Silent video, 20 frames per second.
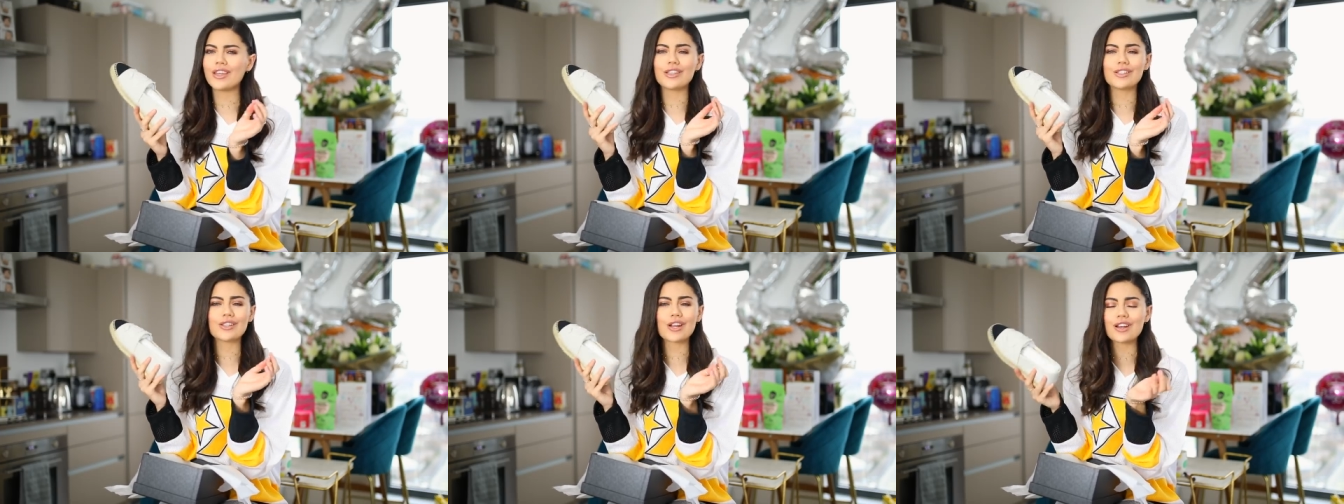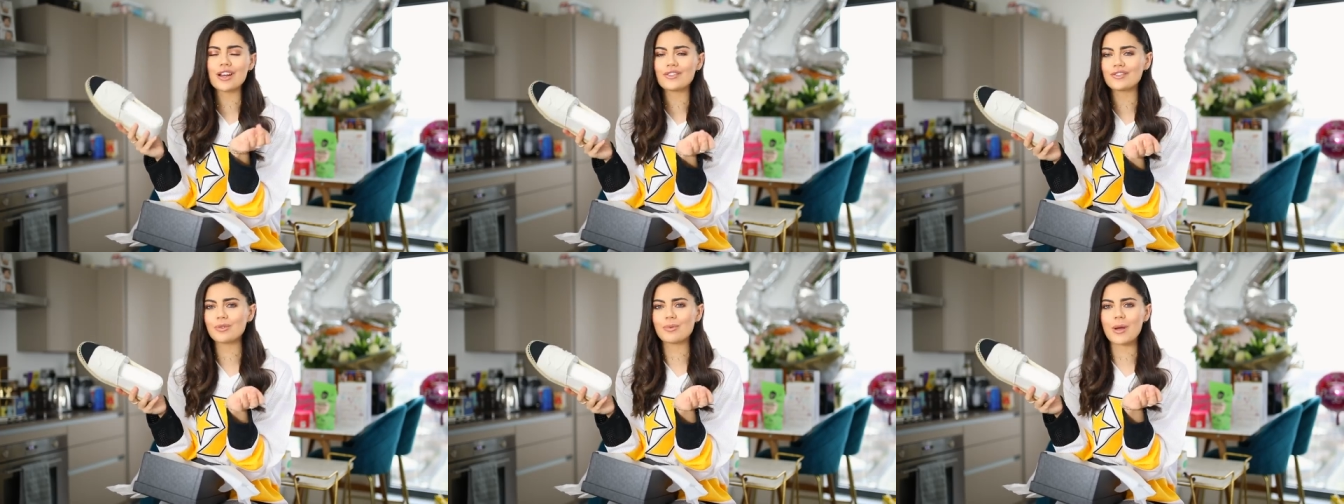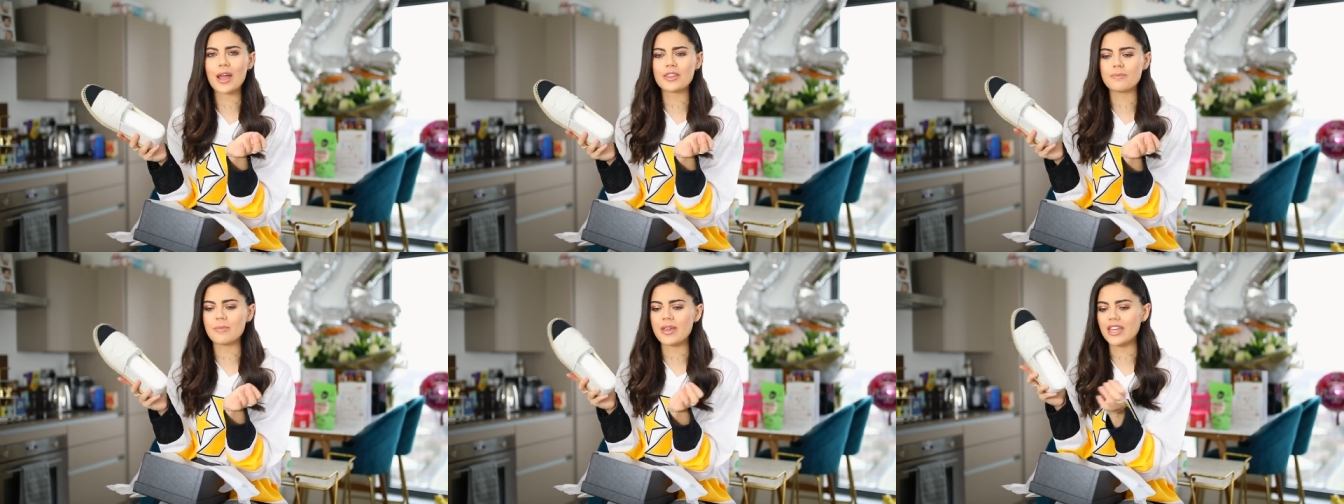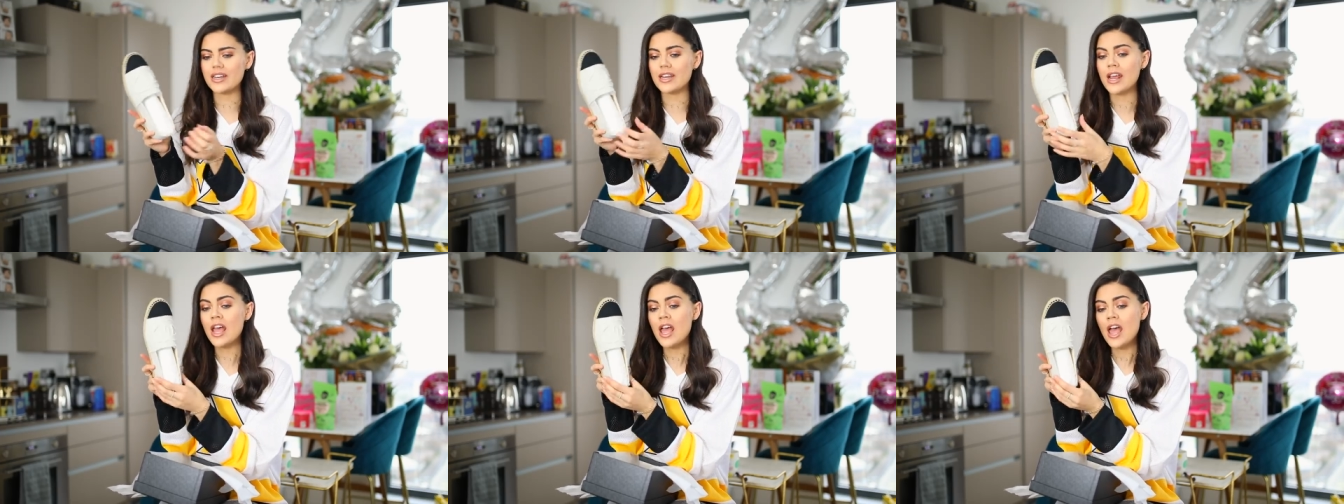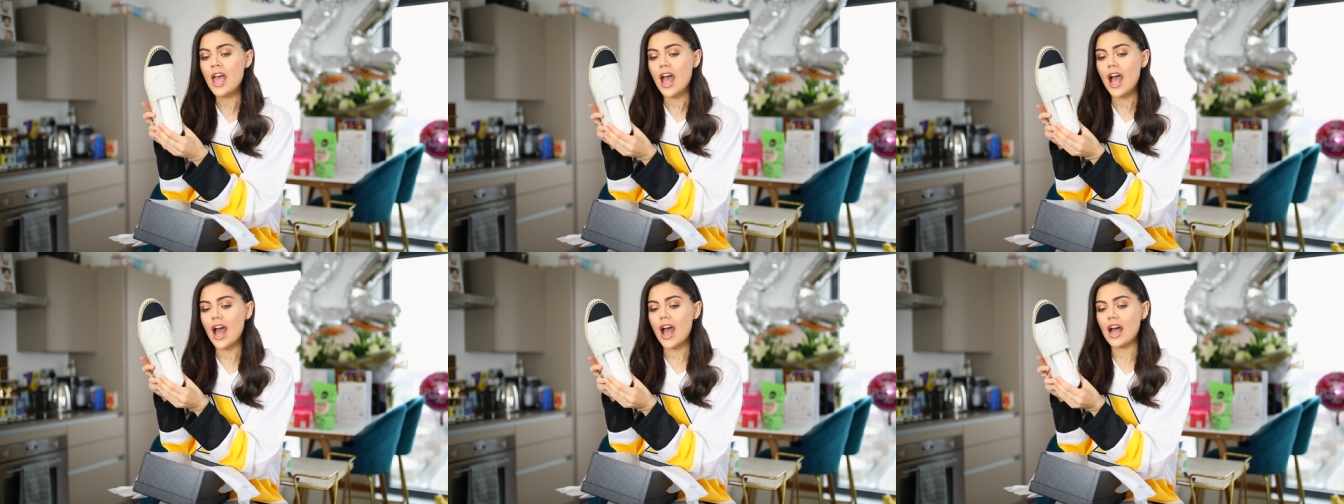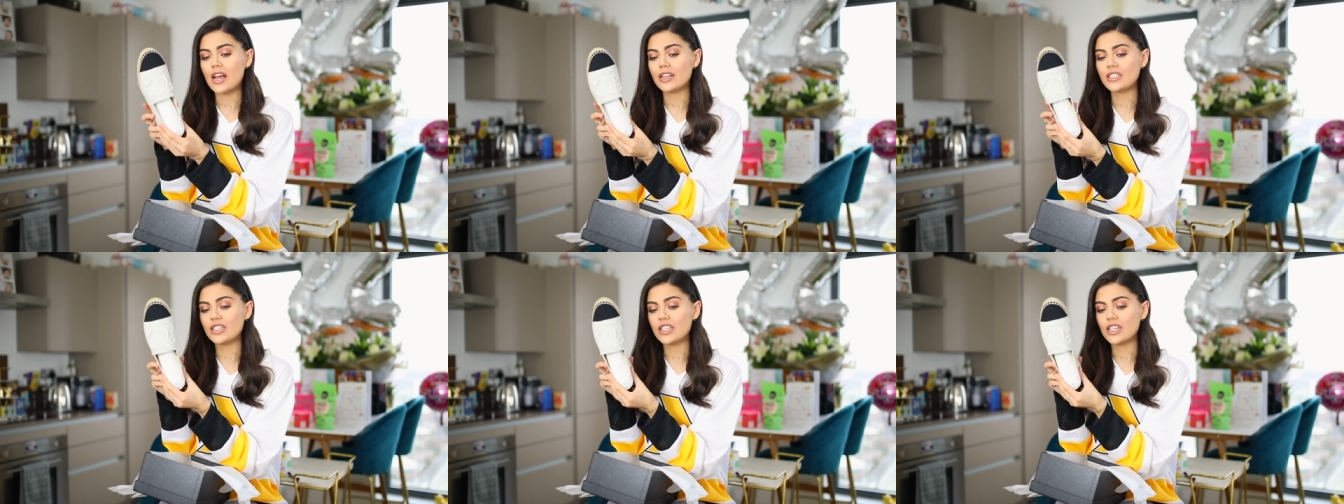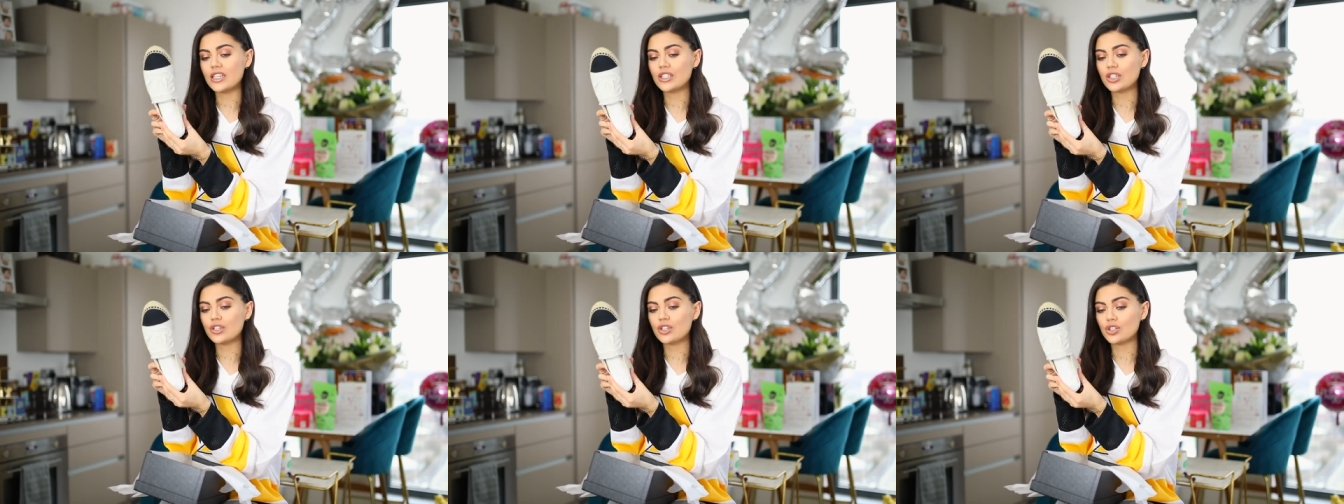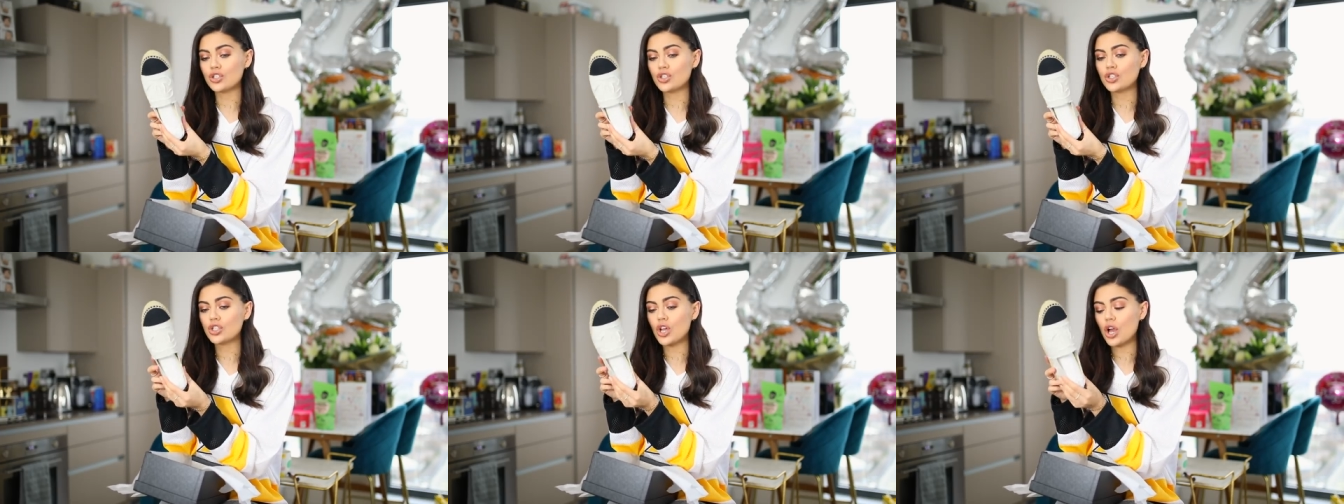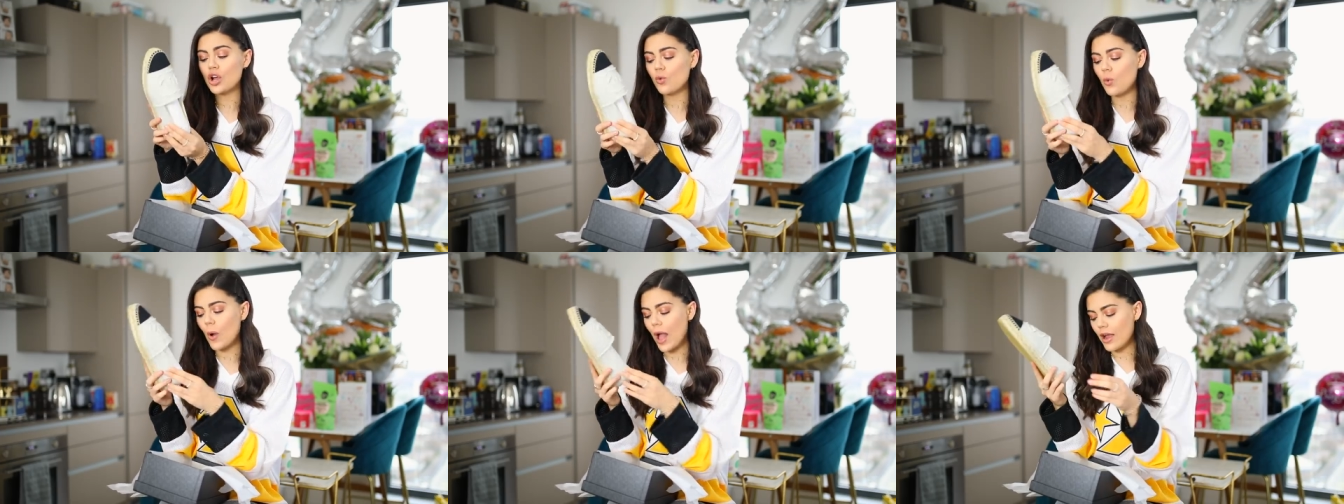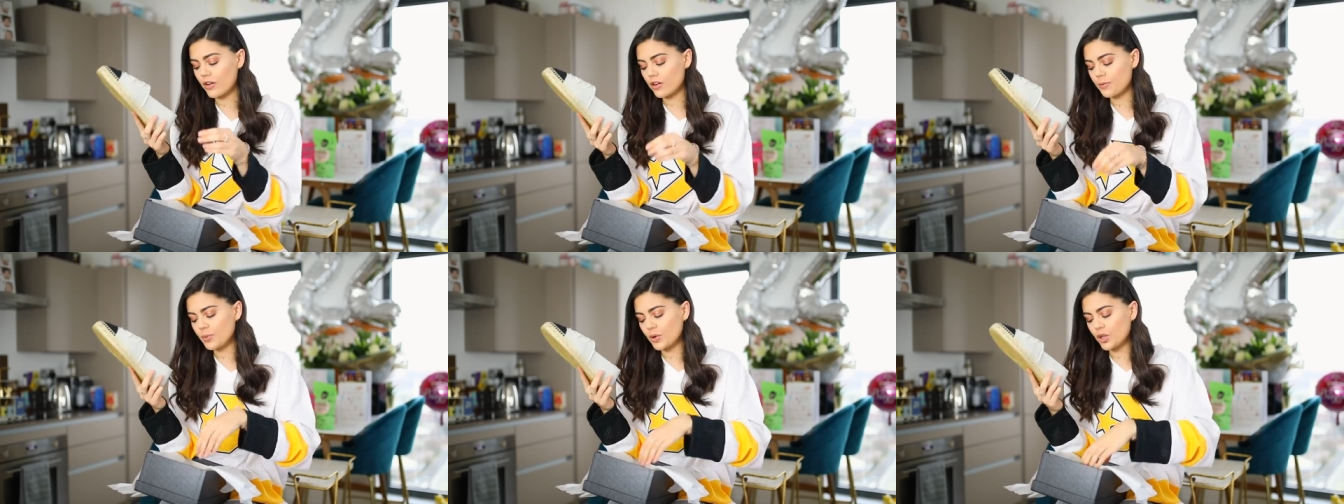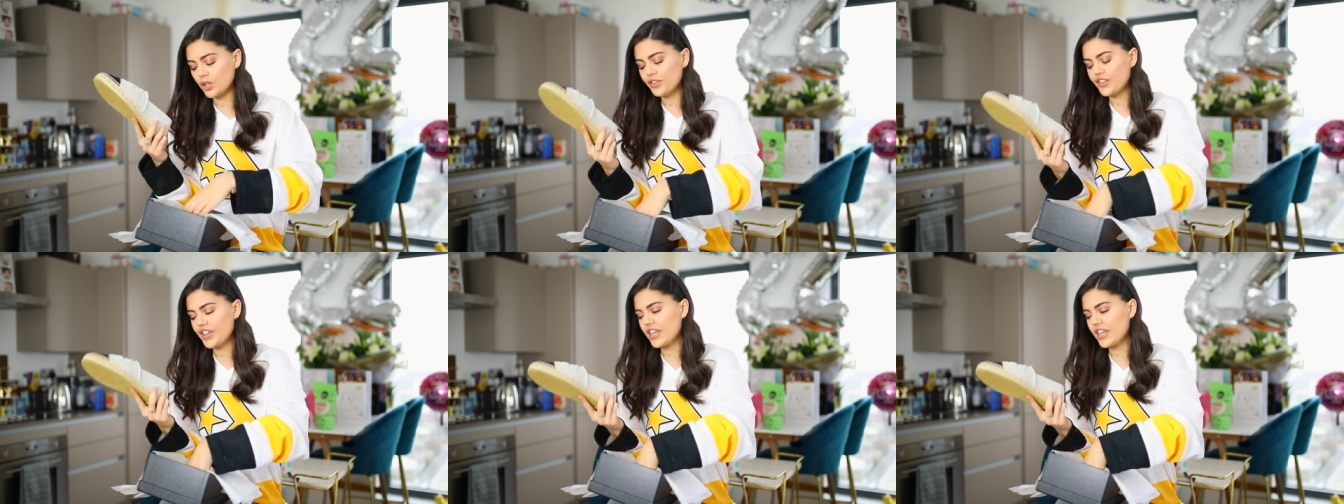You don't have to wear them in, and these are just so wearable.